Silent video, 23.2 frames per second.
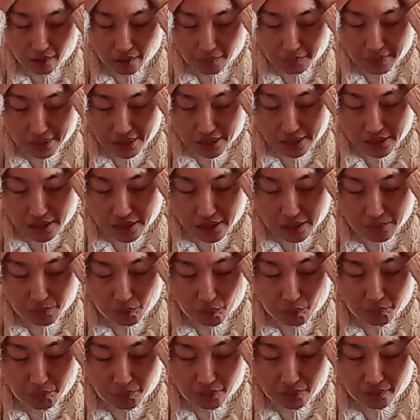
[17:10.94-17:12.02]
because the
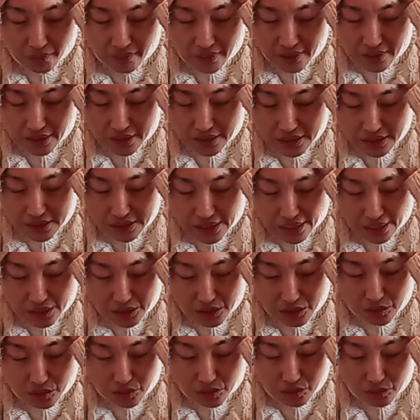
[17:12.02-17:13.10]
small movement is
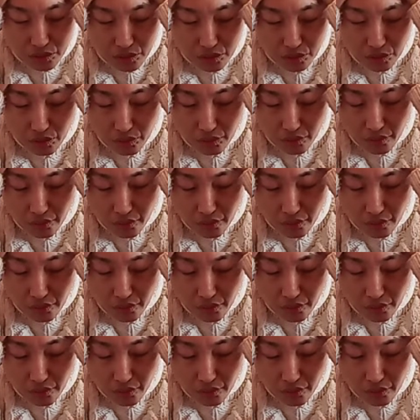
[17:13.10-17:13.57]
next to